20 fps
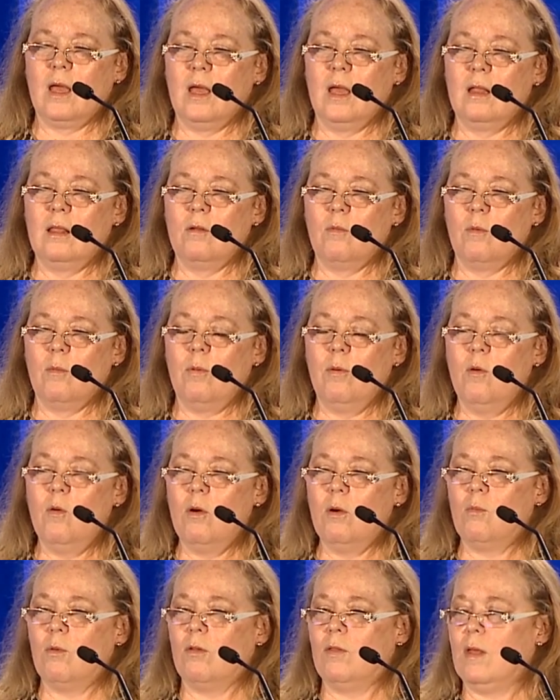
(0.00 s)
in the
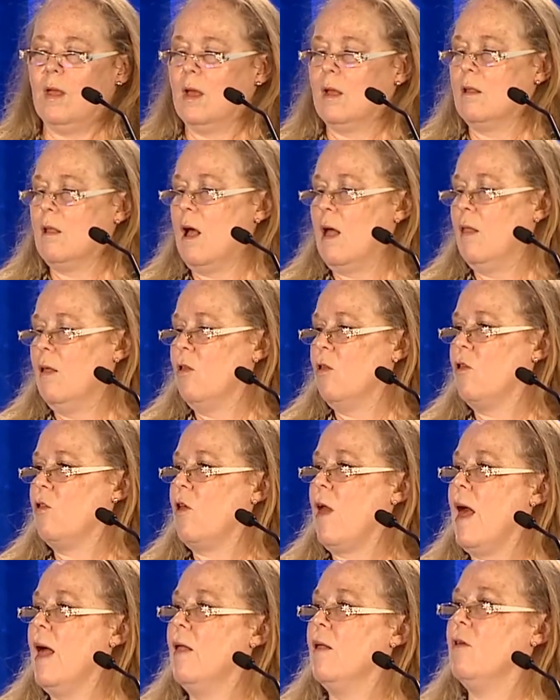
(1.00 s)
report were the acknowledged
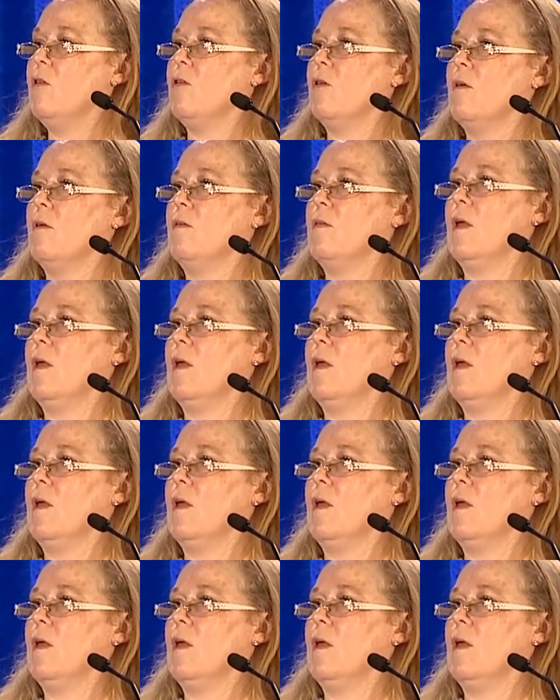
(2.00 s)
challenges